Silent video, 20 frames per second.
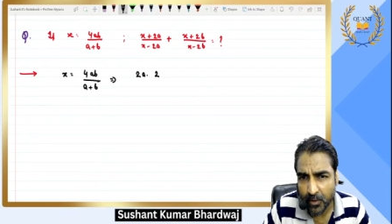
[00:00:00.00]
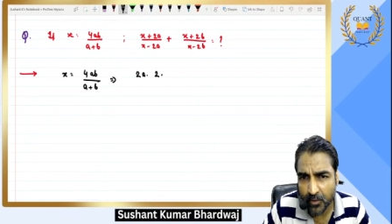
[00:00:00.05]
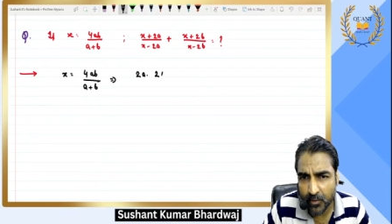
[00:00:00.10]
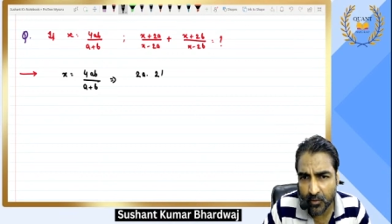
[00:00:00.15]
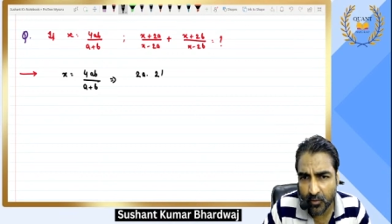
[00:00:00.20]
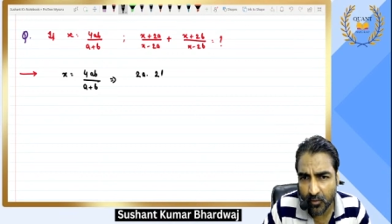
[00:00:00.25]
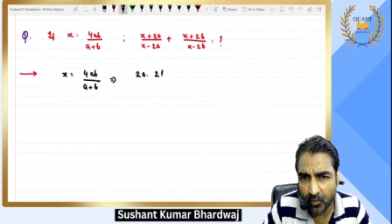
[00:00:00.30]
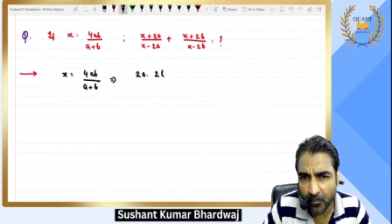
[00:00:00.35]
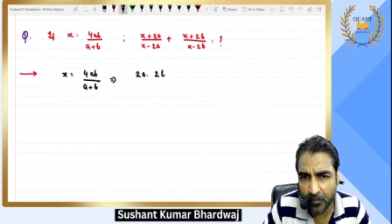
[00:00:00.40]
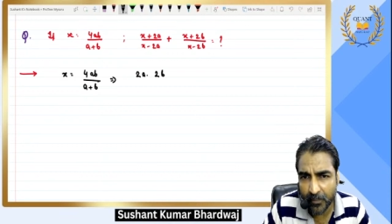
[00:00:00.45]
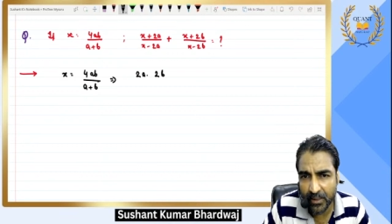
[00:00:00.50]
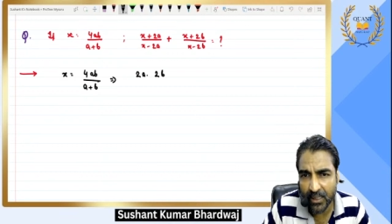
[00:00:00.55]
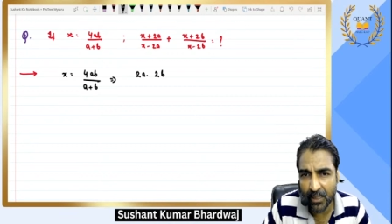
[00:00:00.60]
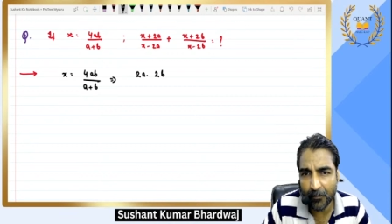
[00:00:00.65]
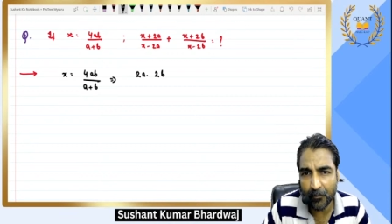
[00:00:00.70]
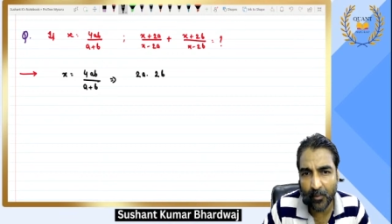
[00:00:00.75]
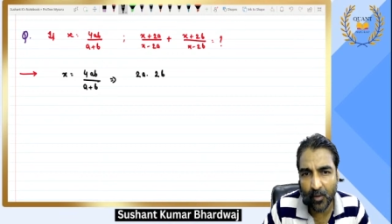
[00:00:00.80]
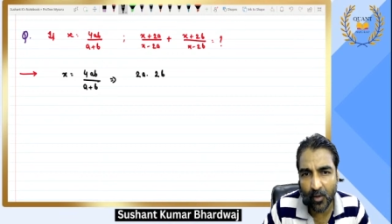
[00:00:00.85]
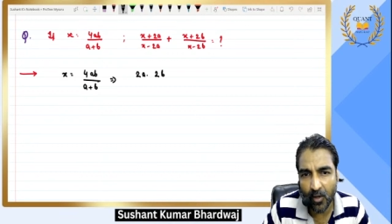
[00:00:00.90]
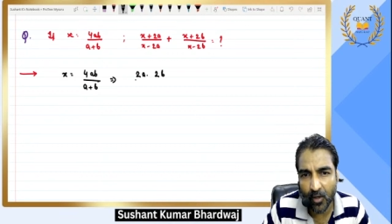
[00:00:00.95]
2b
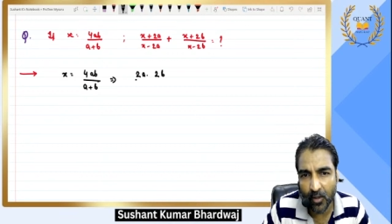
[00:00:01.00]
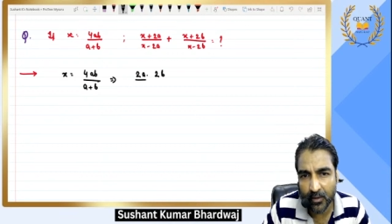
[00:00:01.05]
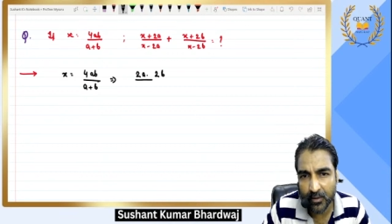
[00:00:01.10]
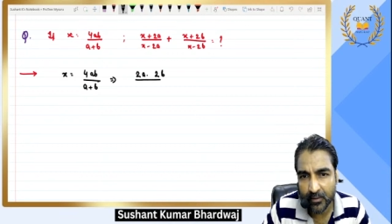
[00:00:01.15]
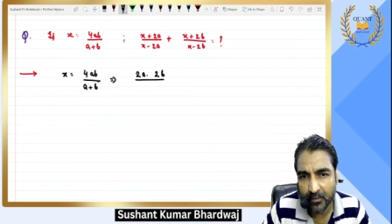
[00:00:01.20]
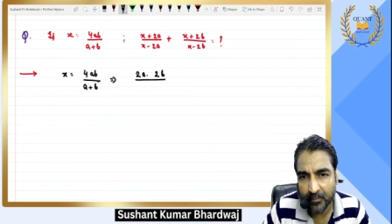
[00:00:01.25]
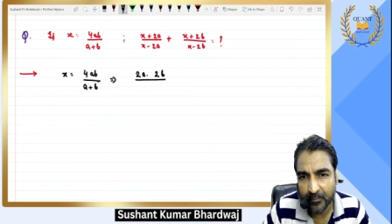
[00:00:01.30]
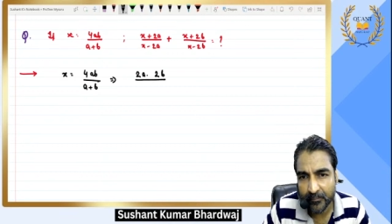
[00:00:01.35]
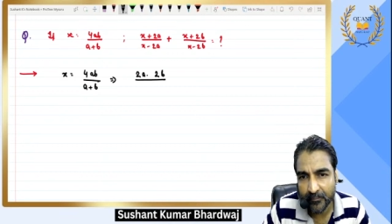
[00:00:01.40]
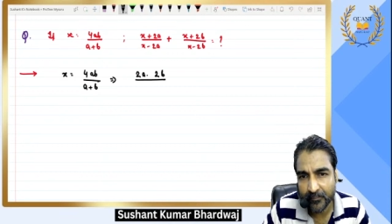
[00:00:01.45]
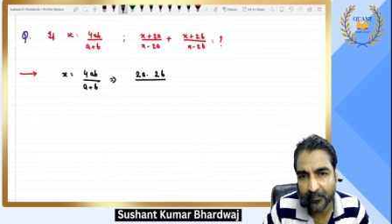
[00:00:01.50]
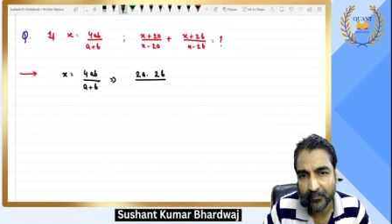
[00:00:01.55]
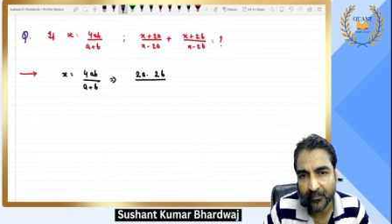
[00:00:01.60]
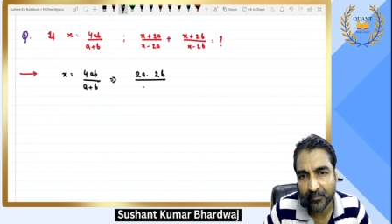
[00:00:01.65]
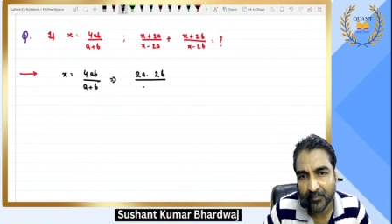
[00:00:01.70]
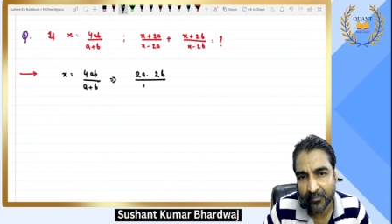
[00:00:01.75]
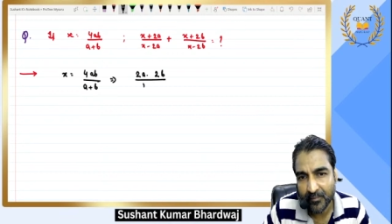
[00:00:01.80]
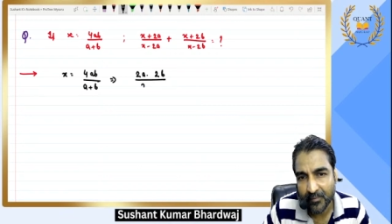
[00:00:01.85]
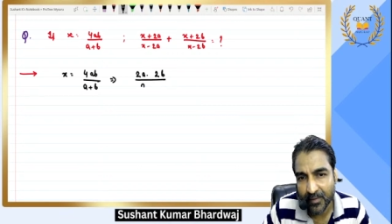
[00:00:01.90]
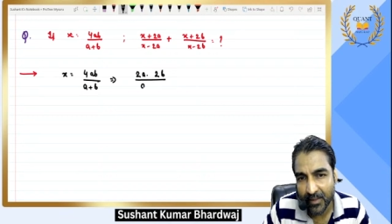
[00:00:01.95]
upon
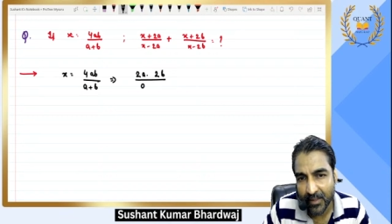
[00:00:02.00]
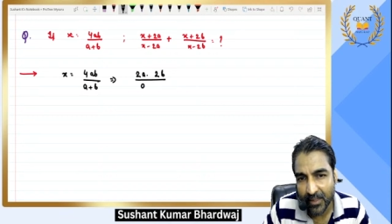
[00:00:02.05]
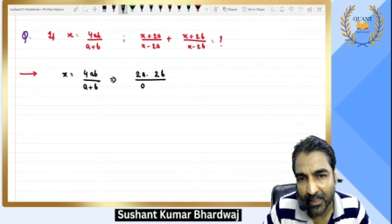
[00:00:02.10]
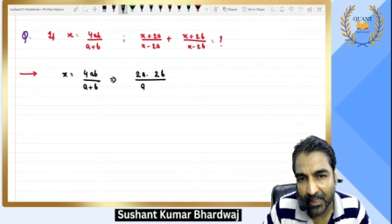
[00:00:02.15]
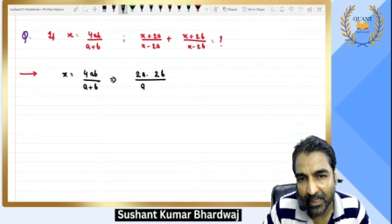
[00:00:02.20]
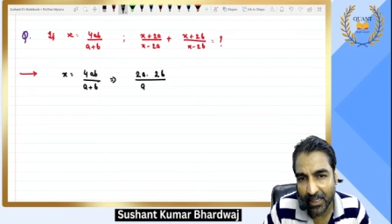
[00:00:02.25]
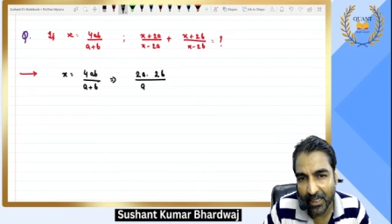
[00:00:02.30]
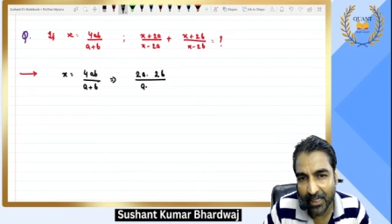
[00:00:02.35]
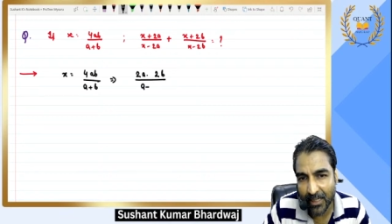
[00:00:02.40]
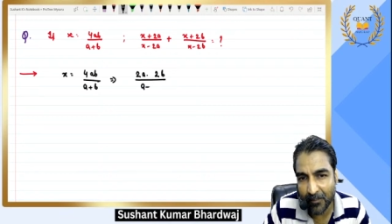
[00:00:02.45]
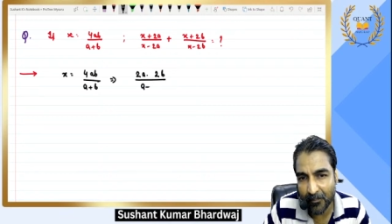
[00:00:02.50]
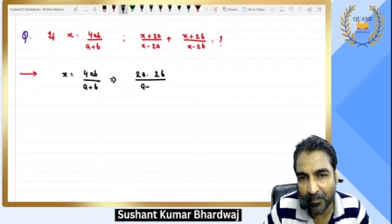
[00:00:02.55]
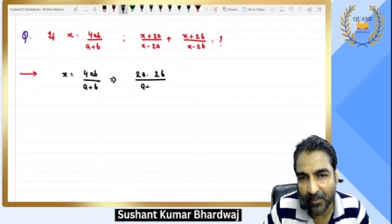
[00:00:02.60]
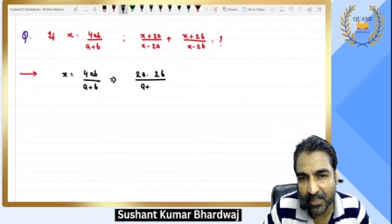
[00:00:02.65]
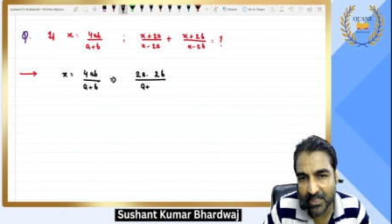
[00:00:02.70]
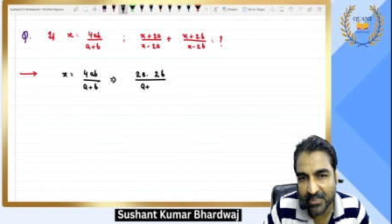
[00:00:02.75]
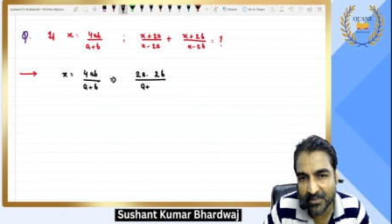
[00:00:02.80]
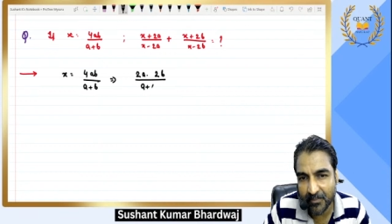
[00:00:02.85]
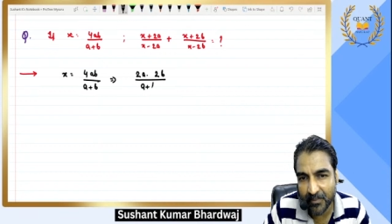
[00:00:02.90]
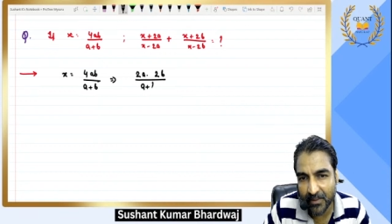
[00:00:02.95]
a
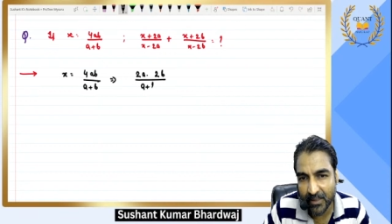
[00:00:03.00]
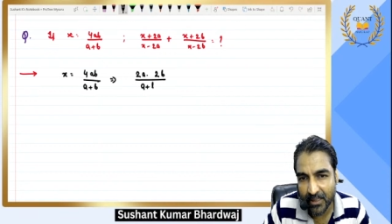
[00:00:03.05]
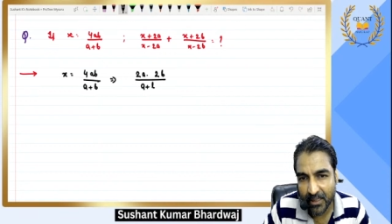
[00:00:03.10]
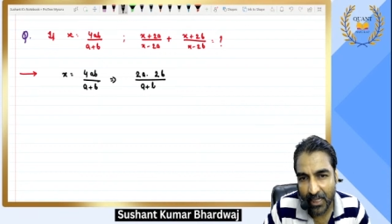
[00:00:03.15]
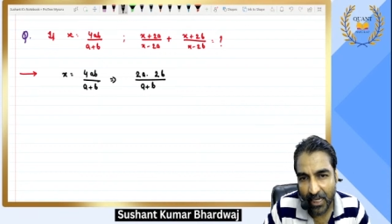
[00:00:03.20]
plus b.